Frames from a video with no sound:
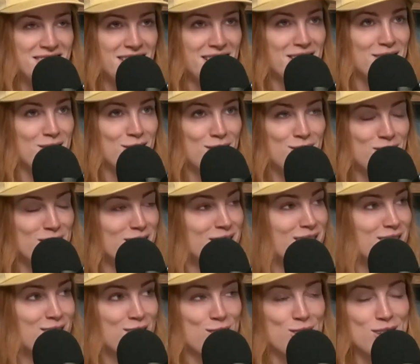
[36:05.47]
Not 35th,
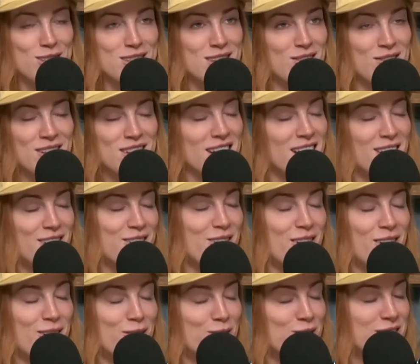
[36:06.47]
37th. I don't
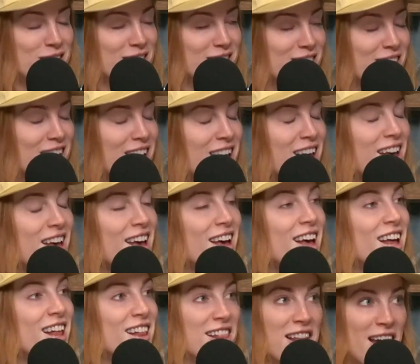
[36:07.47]
know how old he is.
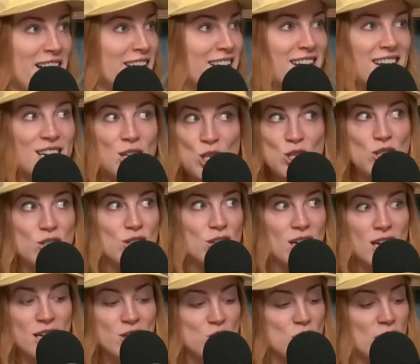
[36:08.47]
Like
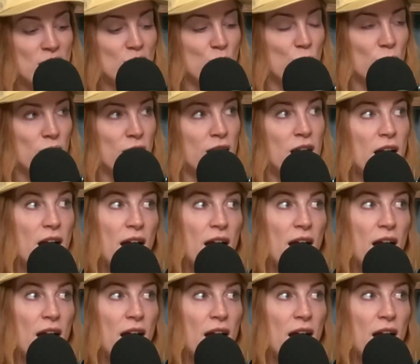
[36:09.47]
in January.